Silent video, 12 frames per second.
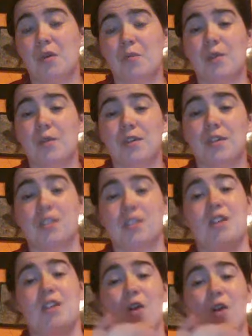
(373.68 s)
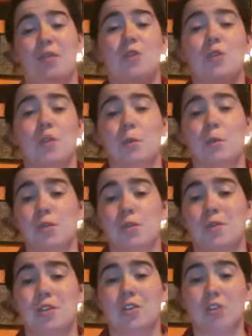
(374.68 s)
Books, if you enjoy books
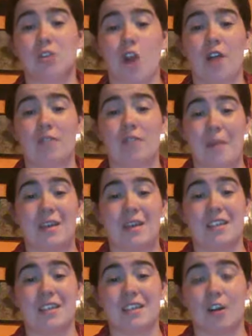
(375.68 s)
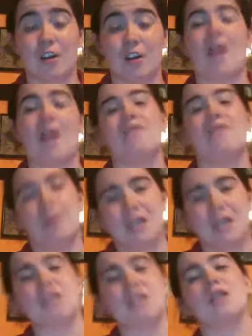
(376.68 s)
with a strong feminist, or not
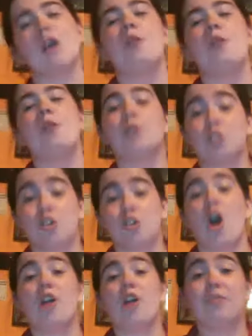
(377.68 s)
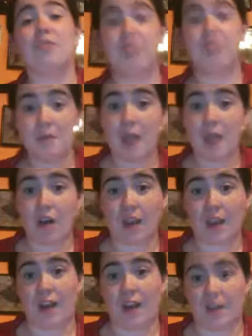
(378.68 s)
feminist, but a strong female
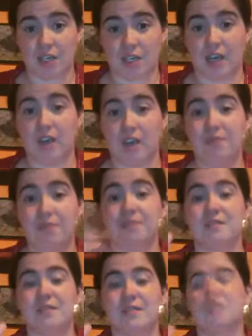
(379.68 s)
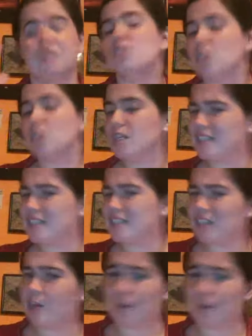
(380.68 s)
character, she is a
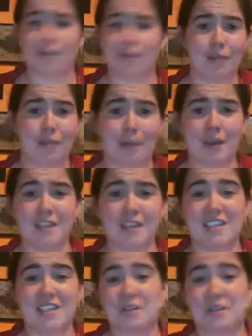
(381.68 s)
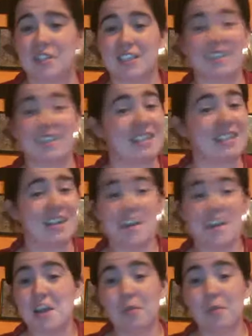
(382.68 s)
little bit of a feminist, which is
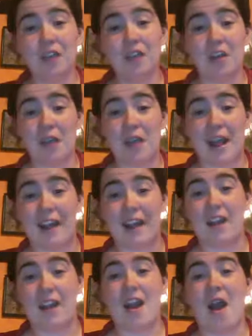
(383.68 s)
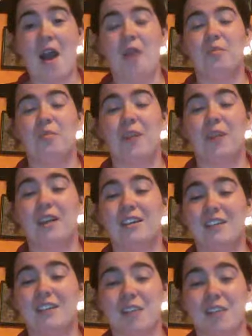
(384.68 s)
completely okay, but
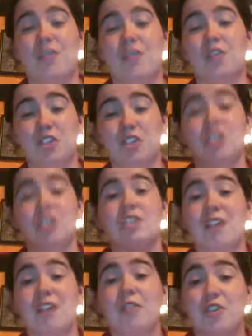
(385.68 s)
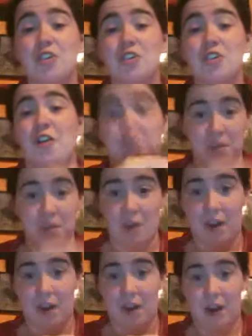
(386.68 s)
she is definitely a strong
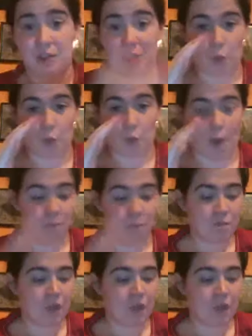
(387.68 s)
female character as well.